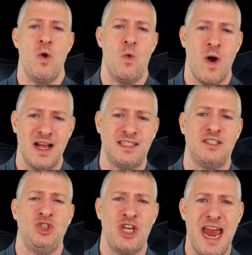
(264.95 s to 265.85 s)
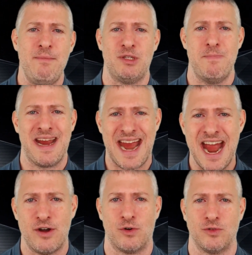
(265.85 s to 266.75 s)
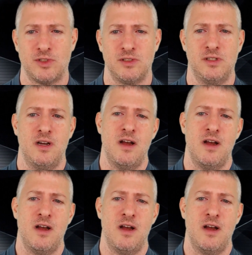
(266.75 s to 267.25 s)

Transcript: was James McAndrews,